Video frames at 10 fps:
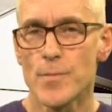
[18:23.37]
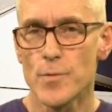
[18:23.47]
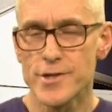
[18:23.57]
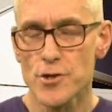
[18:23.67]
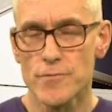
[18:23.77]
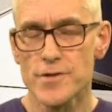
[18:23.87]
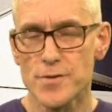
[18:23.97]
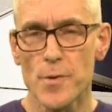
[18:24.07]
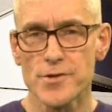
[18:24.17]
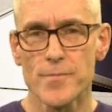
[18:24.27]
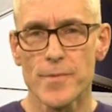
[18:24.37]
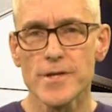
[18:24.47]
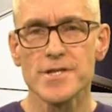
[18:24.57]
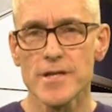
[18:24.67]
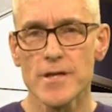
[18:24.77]
but we took
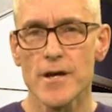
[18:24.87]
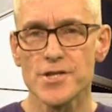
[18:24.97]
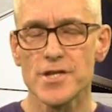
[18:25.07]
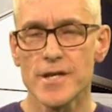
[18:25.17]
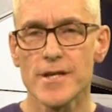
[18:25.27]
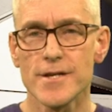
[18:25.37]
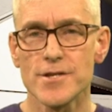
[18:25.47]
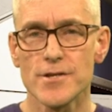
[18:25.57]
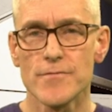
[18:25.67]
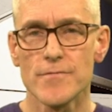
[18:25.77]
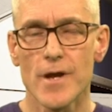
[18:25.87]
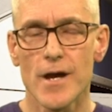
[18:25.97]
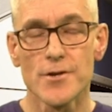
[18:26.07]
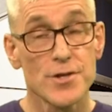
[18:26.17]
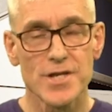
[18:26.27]
responsibility last year to
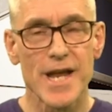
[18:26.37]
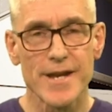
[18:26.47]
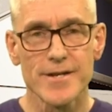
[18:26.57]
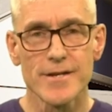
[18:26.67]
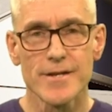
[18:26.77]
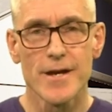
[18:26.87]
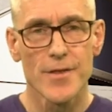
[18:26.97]
understand it.